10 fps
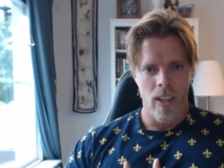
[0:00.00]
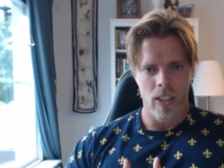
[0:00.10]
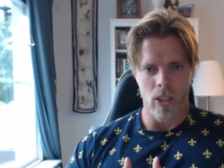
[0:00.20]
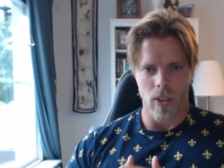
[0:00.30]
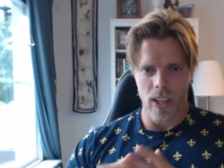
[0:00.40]

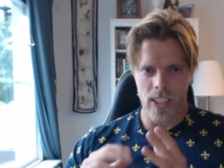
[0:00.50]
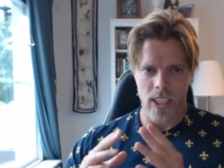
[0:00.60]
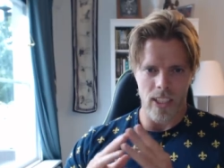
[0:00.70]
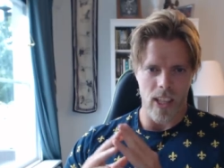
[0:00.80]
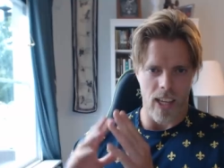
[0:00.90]
So this
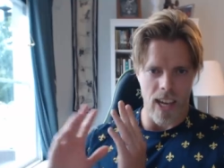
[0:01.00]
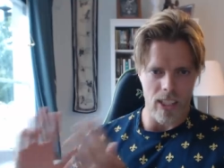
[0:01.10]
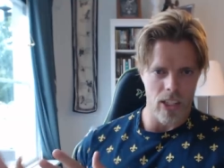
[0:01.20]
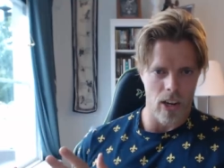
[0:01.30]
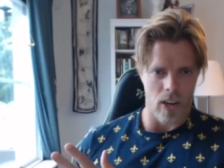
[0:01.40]
is the
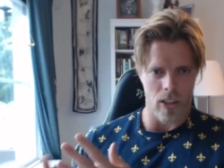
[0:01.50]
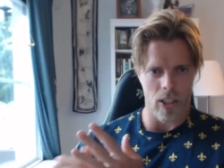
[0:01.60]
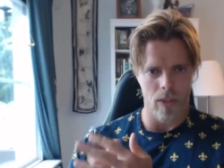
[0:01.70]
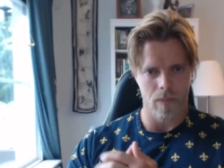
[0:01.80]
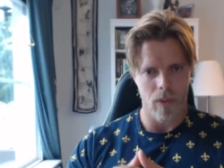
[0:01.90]
cancel
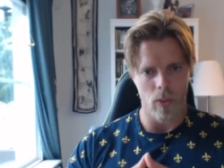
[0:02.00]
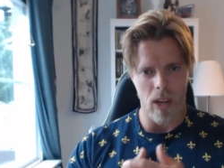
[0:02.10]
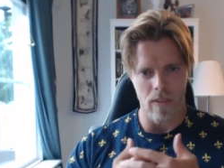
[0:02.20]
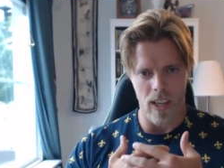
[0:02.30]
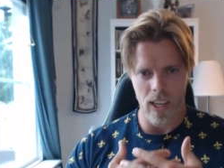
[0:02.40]
culture. We
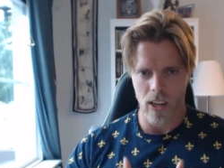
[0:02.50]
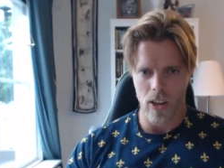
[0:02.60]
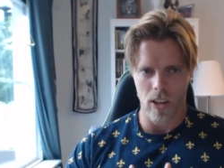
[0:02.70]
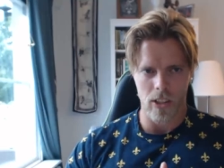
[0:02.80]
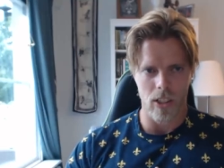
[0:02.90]
have the king
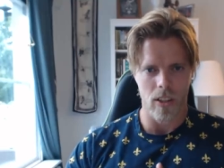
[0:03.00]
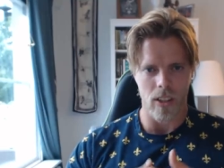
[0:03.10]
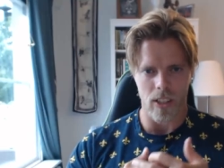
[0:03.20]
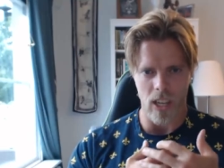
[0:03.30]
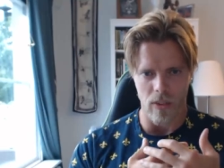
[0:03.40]
culture,
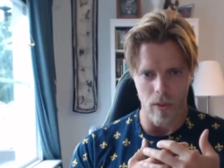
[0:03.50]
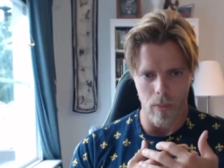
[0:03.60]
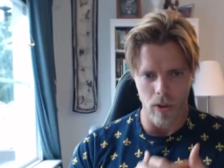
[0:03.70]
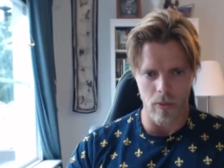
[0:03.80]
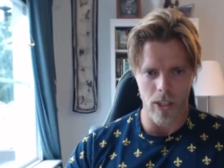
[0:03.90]
this
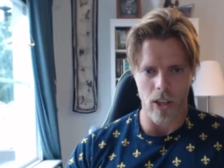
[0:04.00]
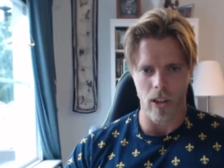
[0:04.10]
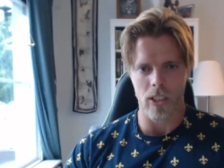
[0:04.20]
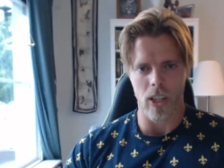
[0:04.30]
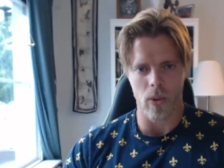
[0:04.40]
self-improvement
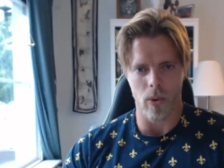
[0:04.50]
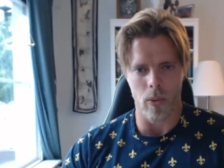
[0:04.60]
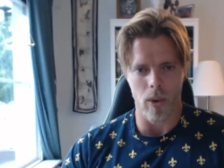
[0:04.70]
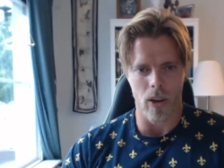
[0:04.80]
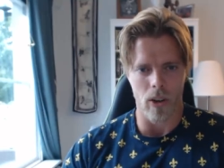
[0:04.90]
culture,
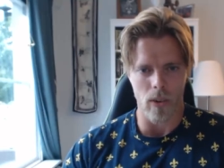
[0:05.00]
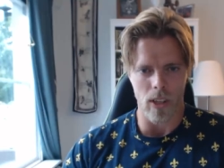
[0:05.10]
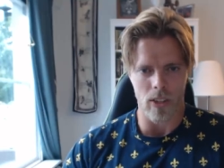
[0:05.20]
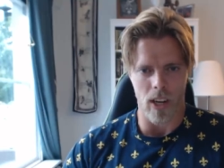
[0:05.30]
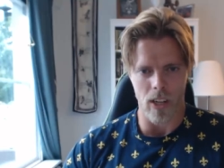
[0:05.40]
where we are
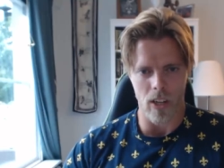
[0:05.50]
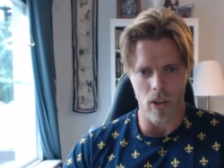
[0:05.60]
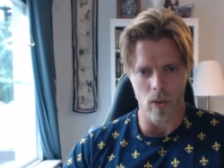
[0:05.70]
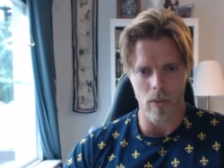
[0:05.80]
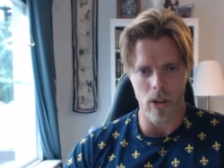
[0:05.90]
only trying
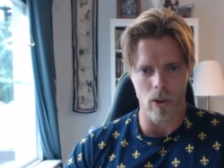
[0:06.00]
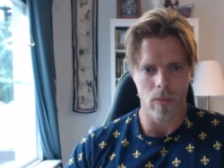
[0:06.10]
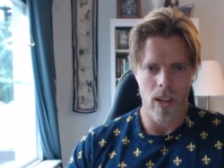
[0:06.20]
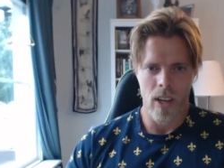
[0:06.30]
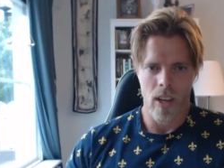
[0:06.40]
to, you
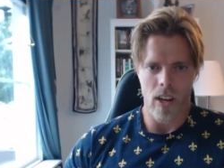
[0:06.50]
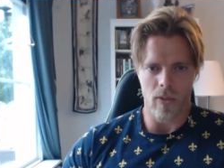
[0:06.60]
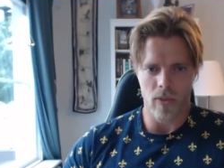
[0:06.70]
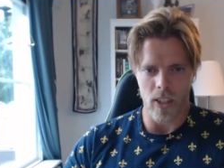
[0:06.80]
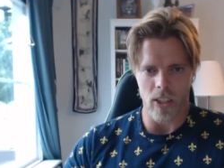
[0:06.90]
know,
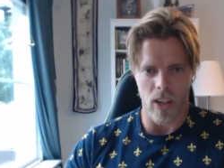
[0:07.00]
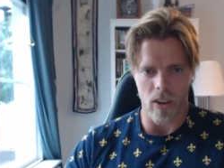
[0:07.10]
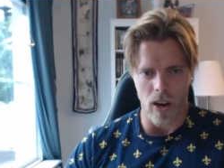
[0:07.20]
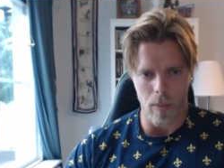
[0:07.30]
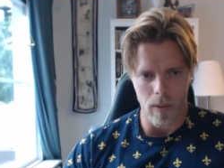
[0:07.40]
lift each
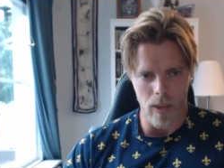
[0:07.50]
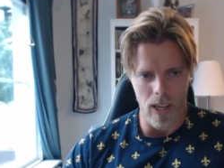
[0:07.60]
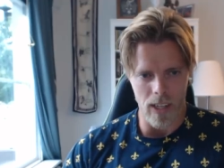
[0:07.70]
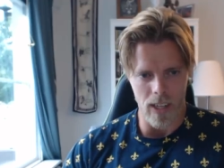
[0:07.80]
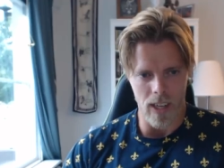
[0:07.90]
other up
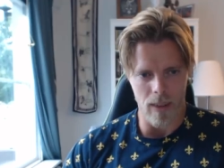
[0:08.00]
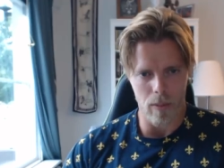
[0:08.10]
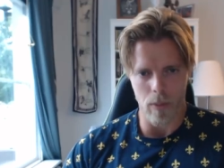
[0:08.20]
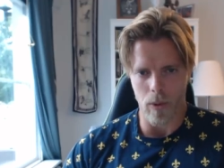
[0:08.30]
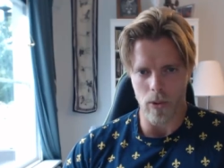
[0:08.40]

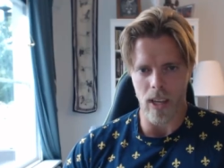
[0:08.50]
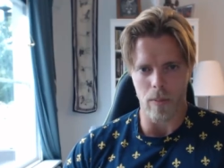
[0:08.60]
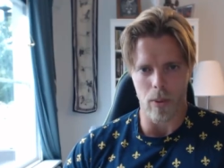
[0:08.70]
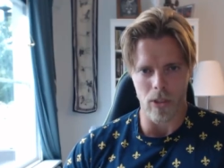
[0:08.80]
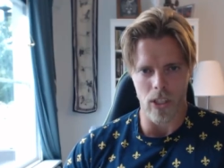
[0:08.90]
and promote
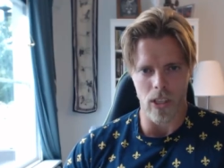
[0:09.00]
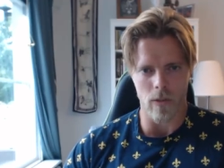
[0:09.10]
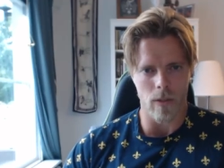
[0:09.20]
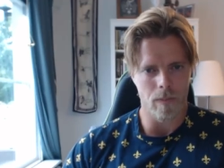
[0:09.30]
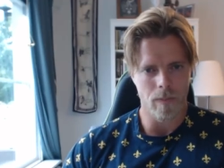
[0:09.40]
a
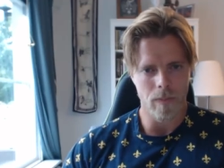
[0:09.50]
positive